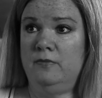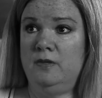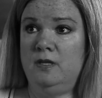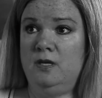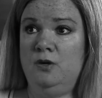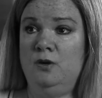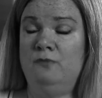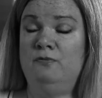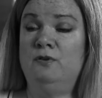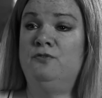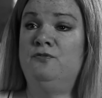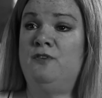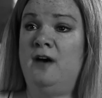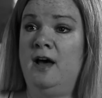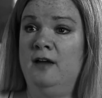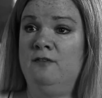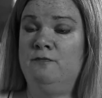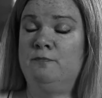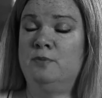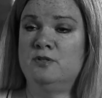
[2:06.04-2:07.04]
You have a
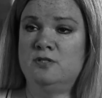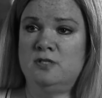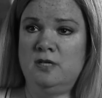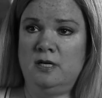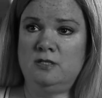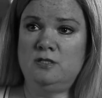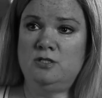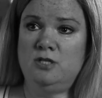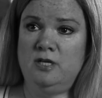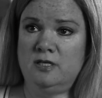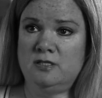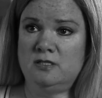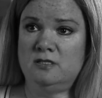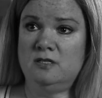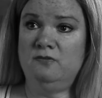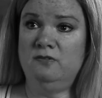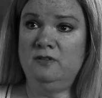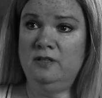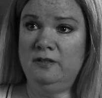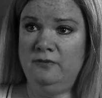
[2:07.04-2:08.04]
5% chance
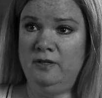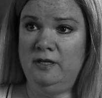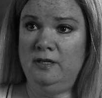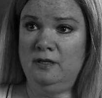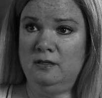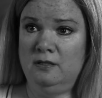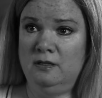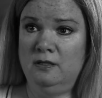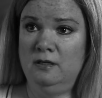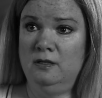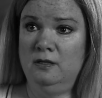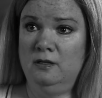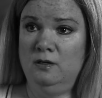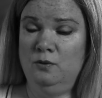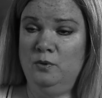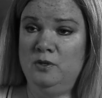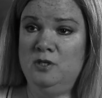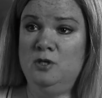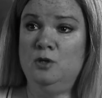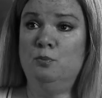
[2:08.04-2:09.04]
of living
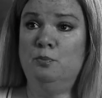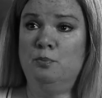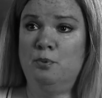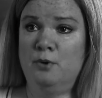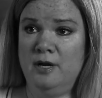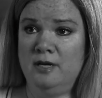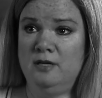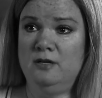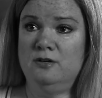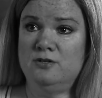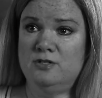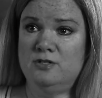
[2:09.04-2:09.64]
when you break your